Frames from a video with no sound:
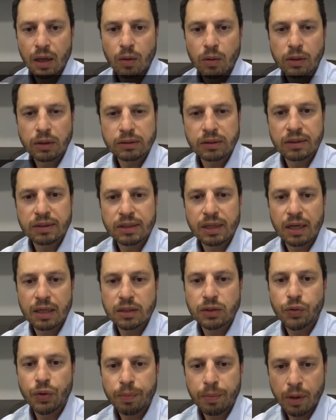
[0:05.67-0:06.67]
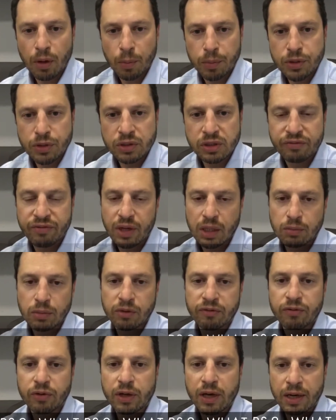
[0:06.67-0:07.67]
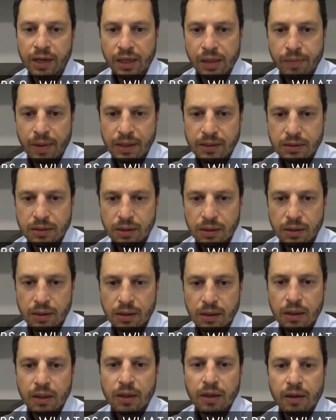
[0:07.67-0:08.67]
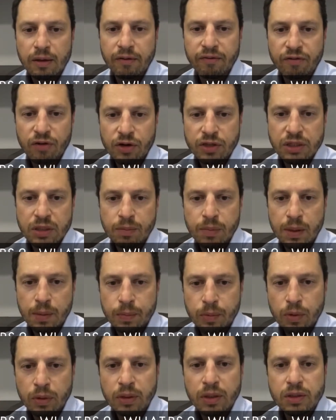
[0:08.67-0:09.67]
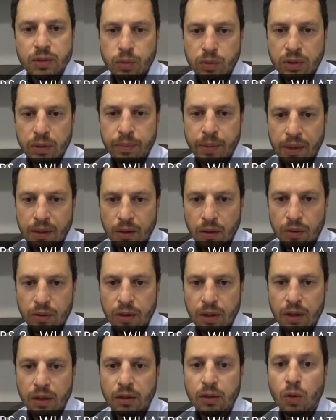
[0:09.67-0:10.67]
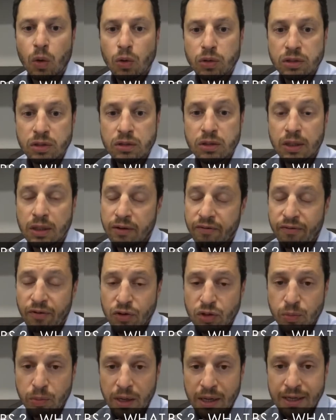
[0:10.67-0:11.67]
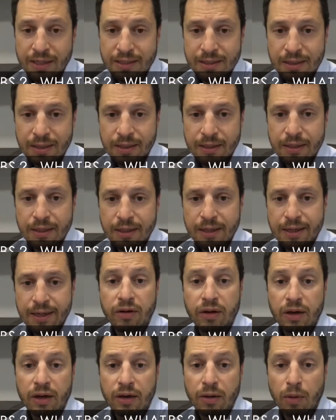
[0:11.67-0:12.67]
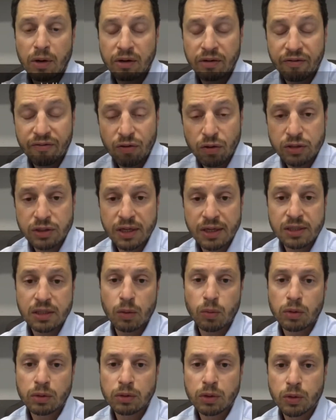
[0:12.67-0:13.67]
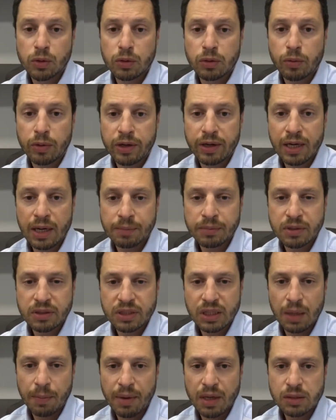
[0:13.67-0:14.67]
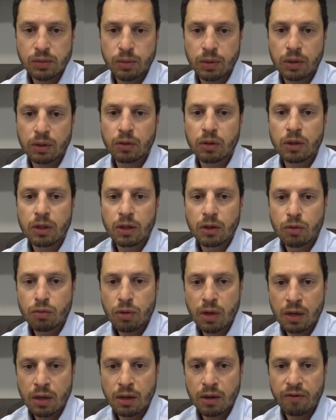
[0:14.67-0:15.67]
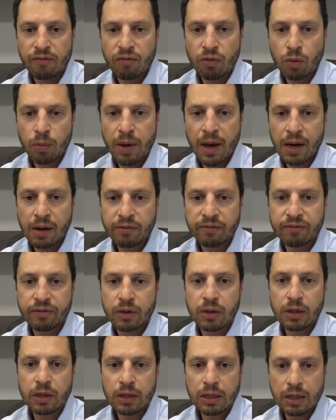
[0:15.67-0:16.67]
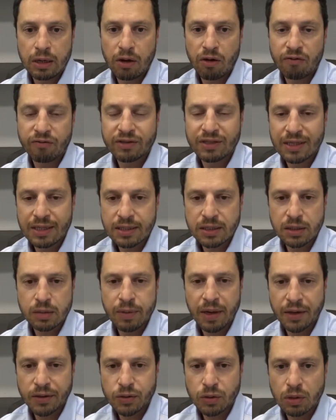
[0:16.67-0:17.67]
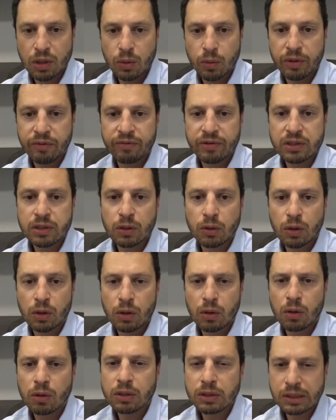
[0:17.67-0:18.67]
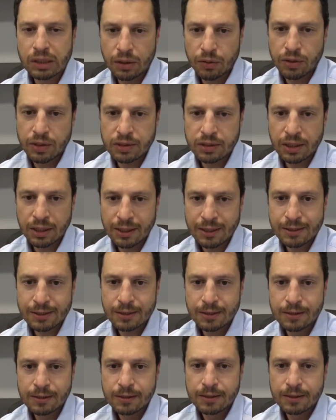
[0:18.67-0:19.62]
I wanted to discuss treatment options available for gynaecomastia. Very simply put, this will depend on the causes in the first place. One of the first things that we'll do when you come to see me is we'll run a full panel of tests to make sure that we've excluded all the serious things.